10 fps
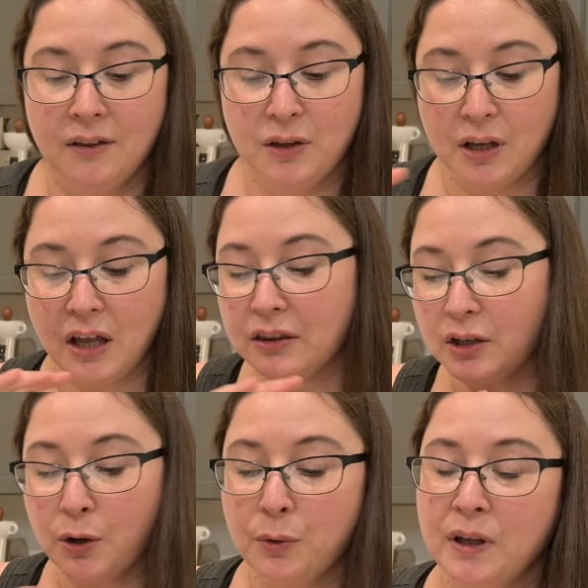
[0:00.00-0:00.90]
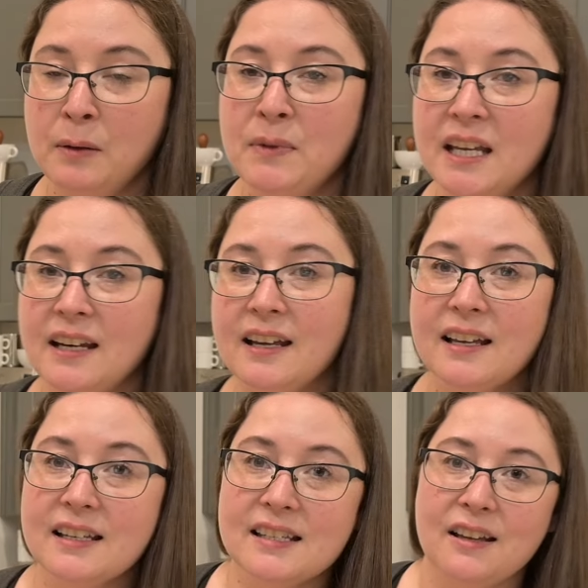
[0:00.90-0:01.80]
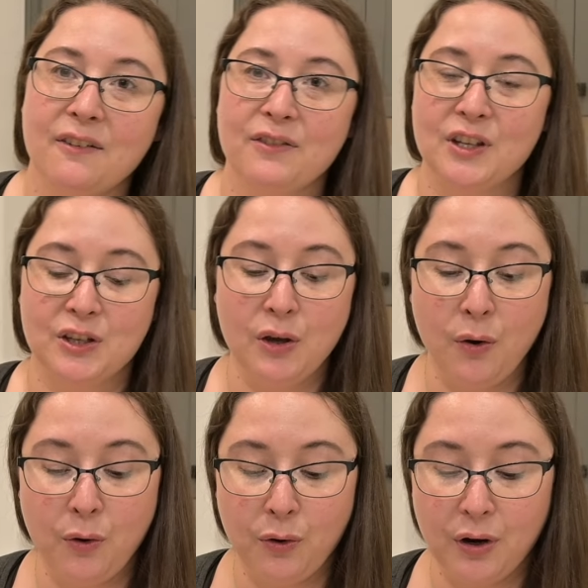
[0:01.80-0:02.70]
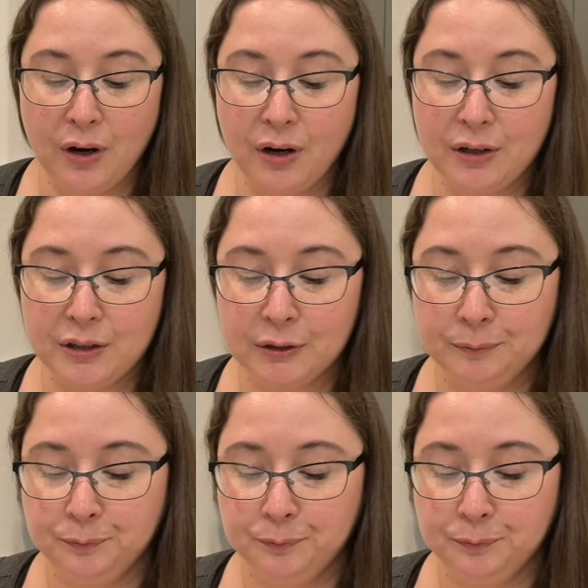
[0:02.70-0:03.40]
That got the creaminess of the yogurt